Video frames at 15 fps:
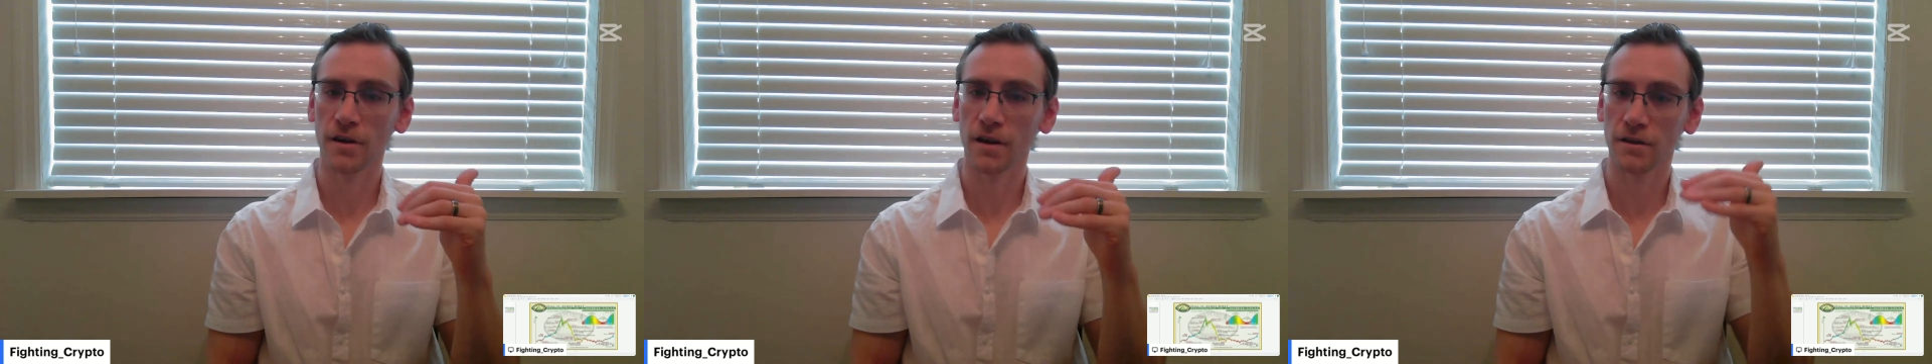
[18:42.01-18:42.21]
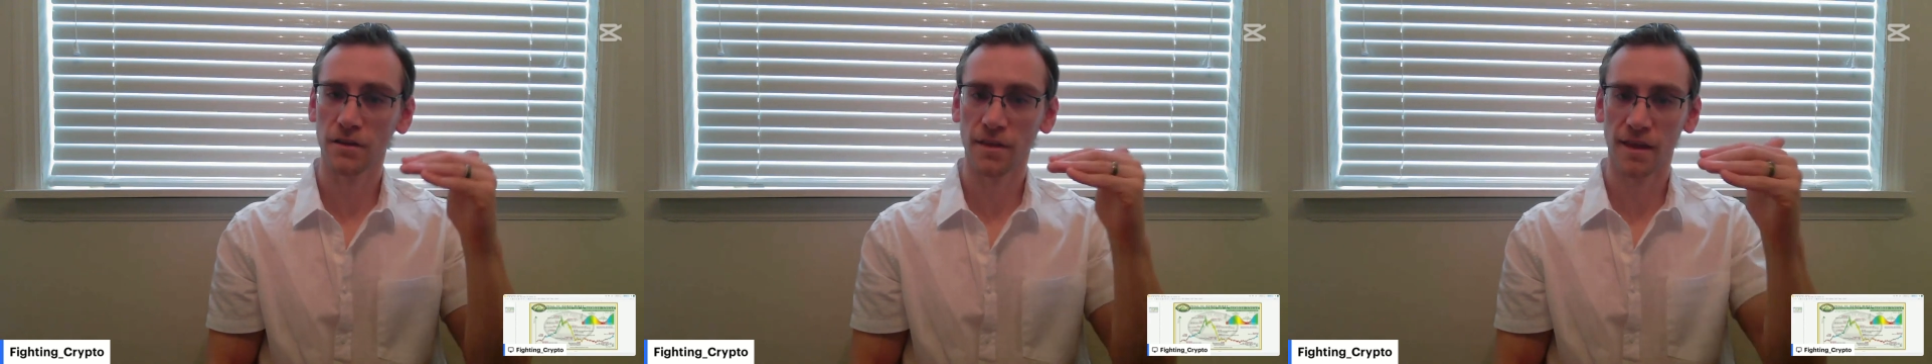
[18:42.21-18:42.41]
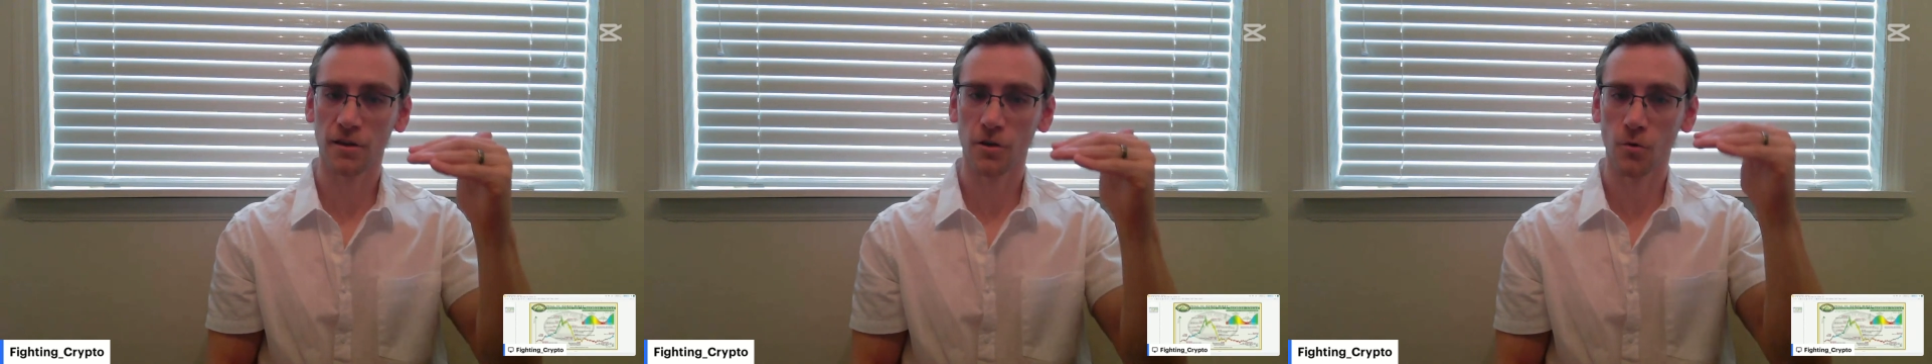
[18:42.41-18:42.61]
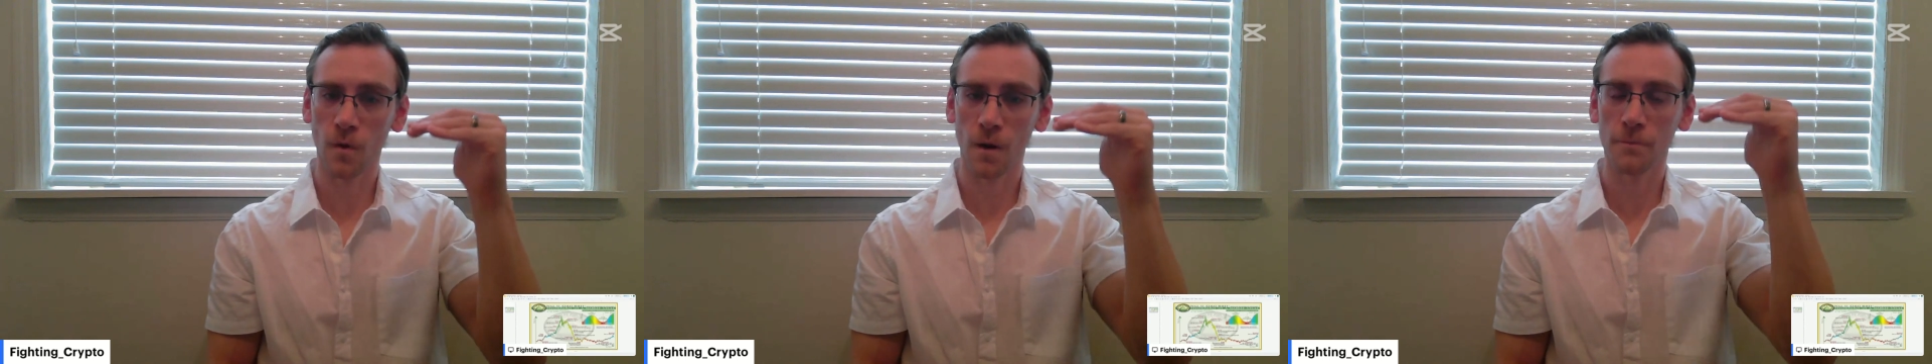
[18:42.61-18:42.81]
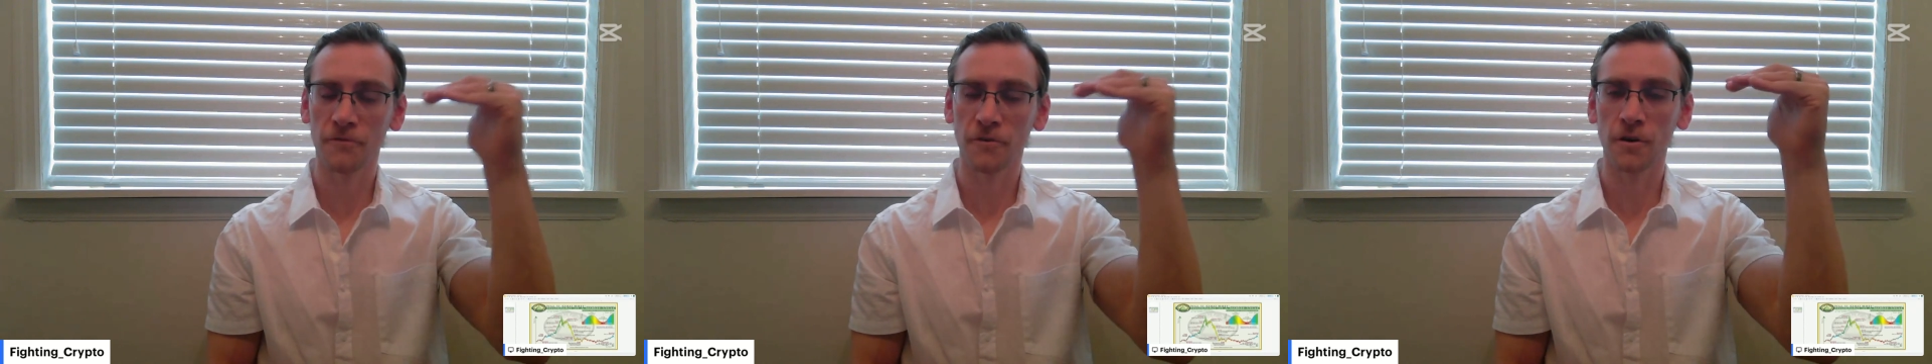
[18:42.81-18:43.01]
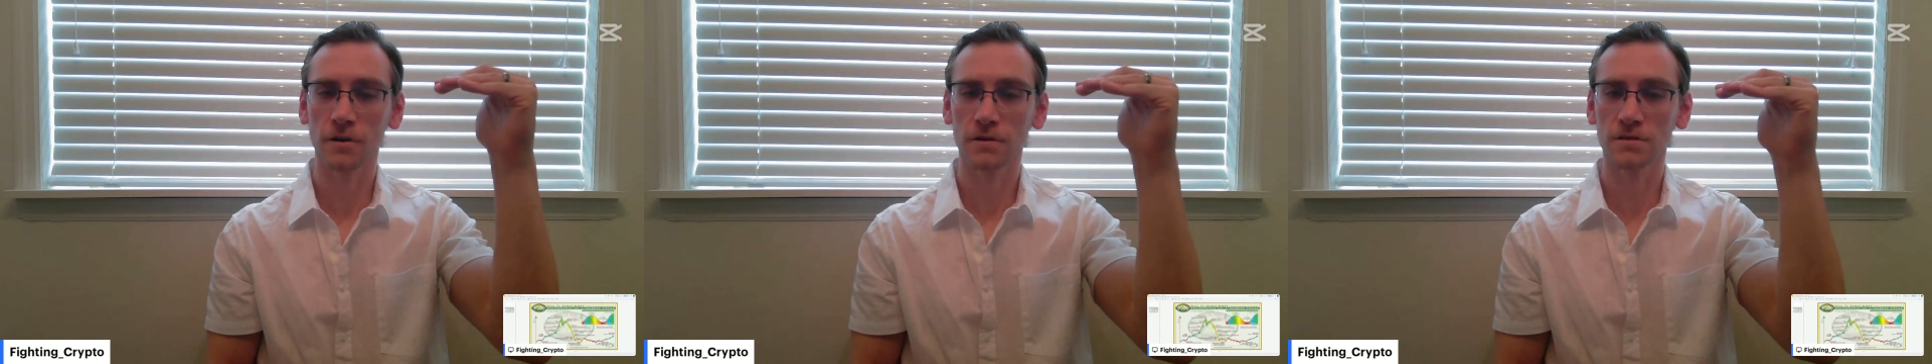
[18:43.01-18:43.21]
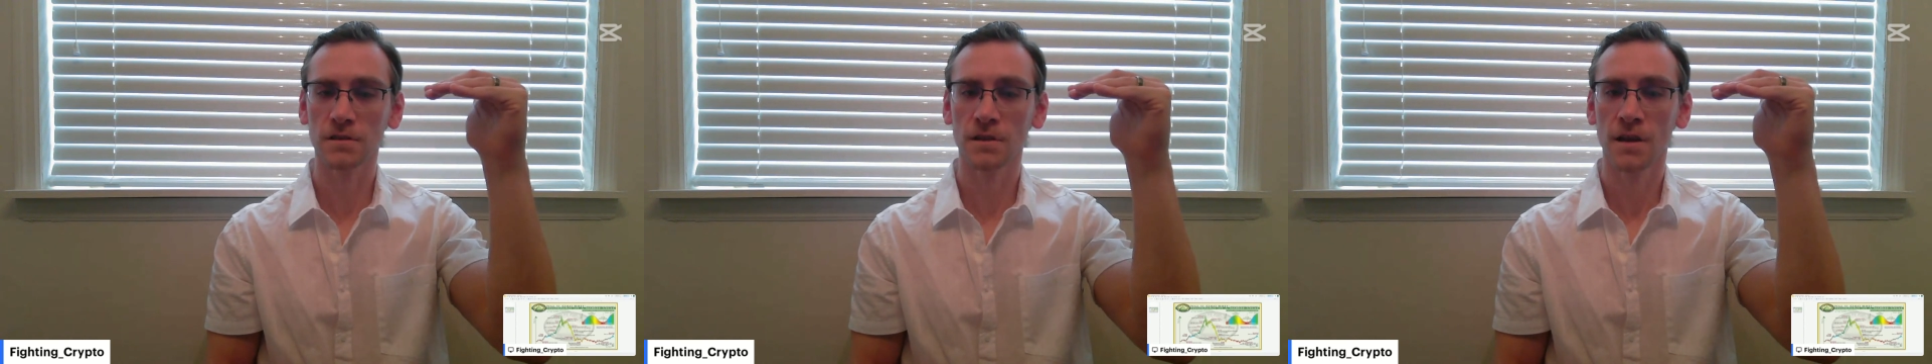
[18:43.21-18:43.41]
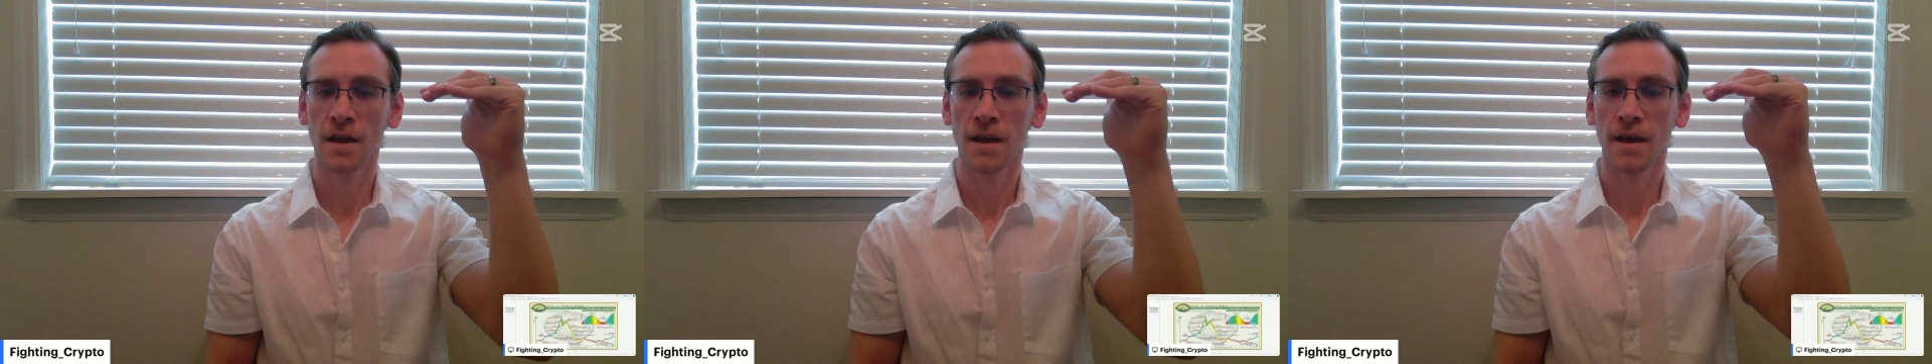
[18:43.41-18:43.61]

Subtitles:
end. They go up first.